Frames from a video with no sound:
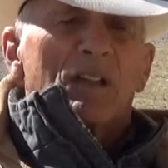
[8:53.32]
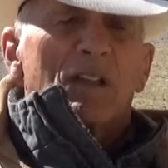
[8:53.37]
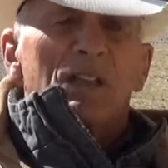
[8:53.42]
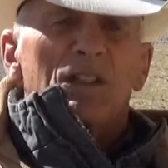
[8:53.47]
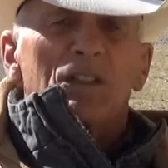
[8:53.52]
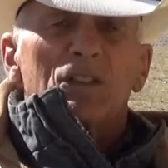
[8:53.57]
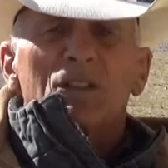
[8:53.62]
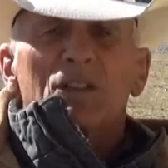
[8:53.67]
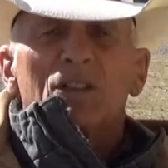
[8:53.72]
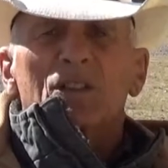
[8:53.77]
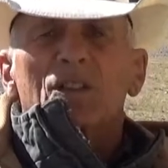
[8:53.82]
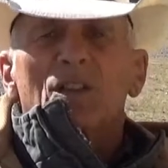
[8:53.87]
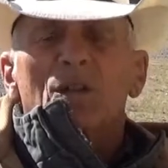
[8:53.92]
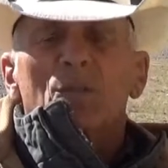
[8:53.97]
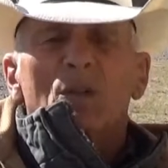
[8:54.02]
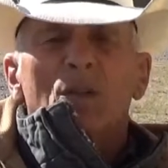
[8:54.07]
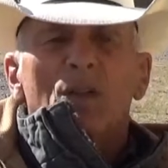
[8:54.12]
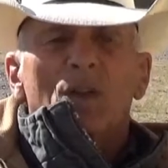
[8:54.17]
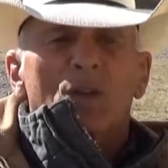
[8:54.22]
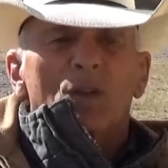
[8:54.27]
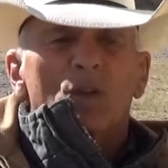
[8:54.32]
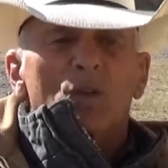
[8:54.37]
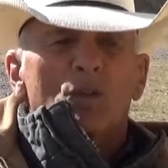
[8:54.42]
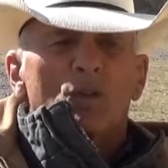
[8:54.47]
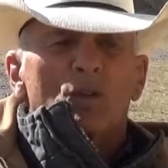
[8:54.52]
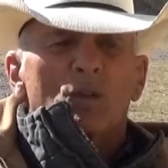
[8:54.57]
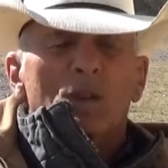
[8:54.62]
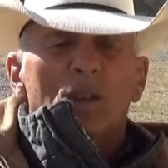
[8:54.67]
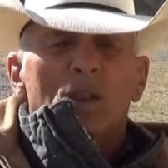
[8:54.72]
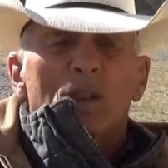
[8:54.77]
agent and some of the
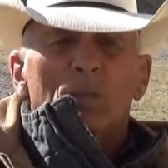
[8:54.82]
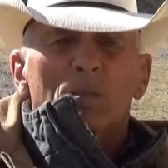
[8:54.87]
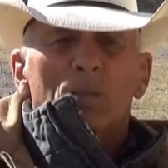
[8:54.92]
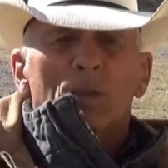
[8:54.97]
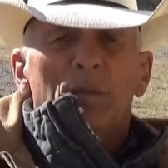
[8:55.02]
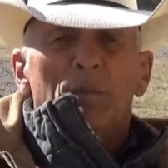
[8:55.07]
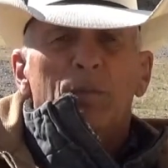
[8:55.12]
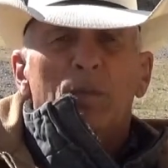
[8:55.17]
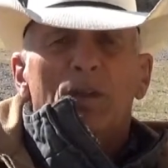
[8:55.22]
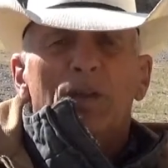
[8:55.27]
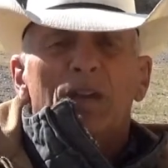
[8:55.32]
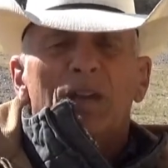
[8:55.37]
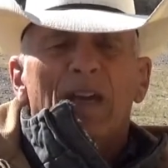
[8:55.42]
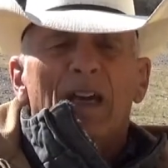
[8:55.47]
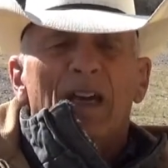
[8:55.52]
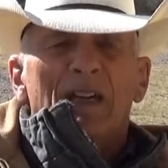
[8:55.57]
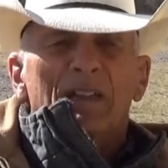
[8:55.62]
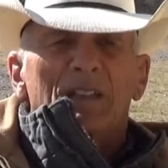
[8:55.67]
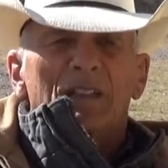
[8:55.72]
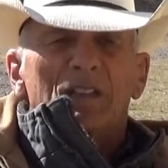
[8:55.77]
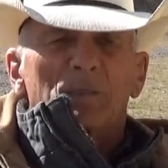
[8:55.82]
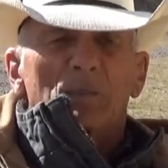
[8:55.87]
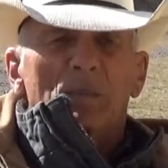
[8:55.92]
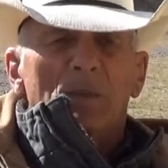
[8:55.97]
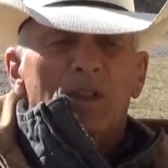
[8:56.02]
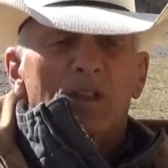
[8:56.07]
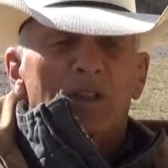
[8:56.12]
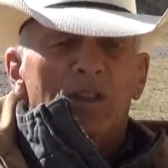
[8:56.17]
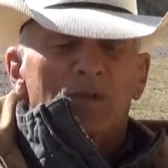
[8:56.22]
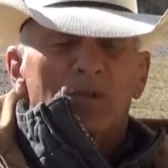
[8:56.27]
local people that had
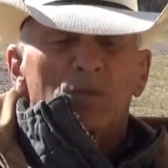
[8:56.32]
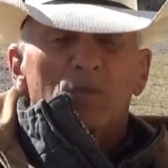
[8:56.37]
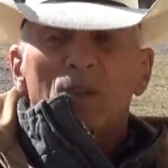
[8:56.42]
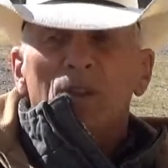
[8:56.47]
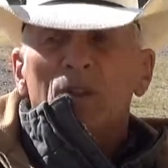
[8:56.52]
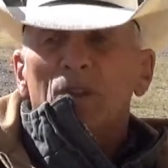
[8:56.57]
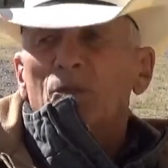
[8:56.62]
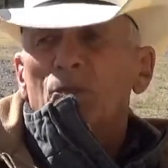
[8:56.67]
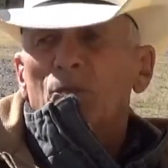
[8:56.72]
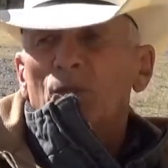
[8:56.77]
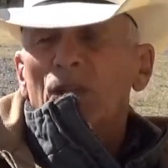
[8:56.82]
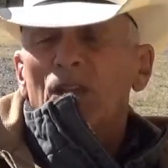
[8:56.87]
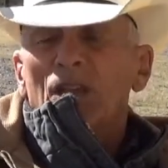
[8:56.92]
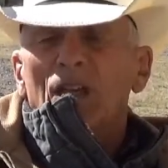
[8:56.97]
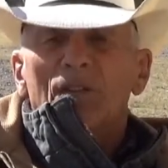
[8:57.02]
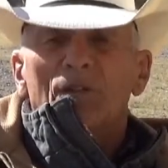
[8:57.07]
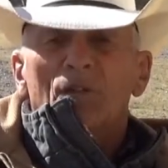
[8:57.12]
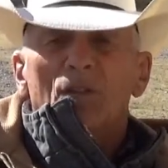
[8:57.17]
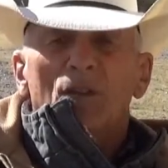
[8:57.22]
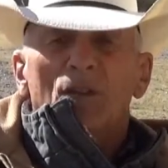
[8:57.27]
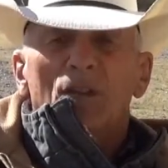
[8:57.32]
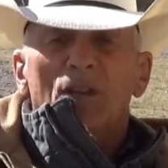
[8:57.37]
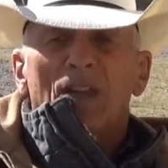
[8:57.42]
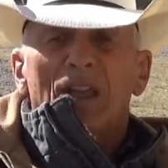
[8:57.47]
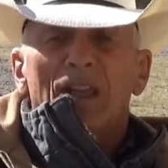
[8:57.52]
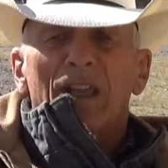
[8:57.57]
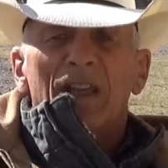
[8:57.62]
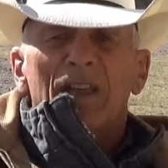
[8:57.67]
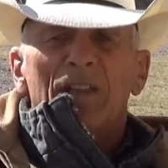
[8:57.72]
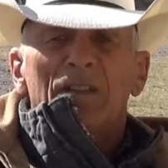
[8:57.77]
experience, we re-leveled the
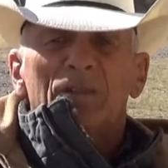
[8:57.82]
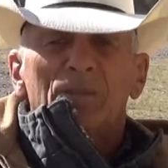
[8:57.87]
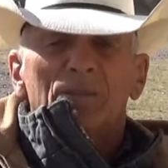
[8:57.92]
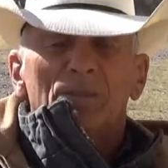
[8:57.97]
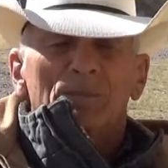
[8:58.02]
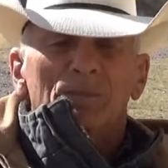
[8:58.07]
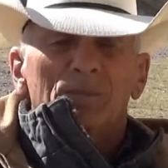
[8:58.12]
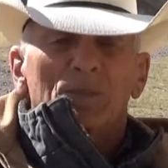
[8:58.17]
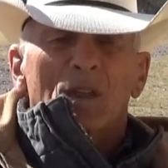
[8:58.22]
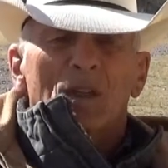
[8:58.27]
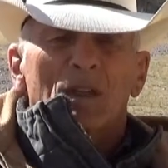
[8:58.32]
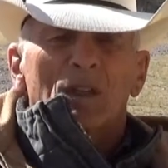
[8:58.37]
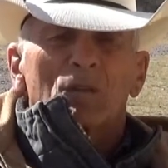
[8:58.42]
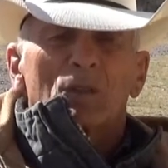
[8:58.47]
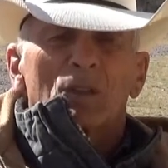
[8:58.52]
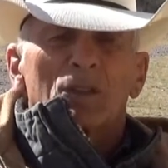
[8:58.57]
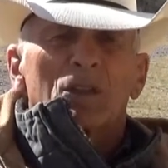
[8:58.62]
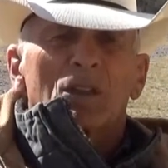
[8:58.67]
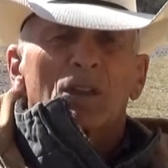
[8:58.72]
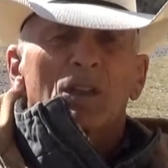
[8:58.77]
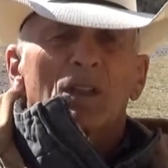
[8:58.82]
land, which